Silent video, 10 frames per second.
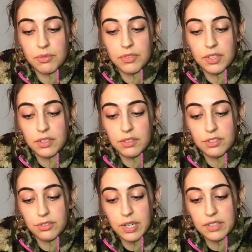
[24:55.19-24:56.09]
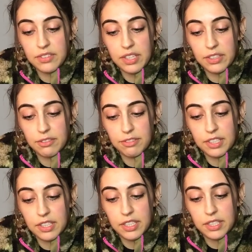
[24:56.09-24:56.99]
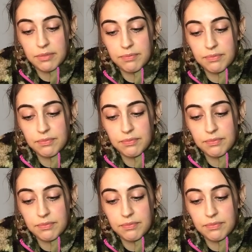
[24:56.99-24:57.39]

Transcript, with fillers: of the stress that you're feeling.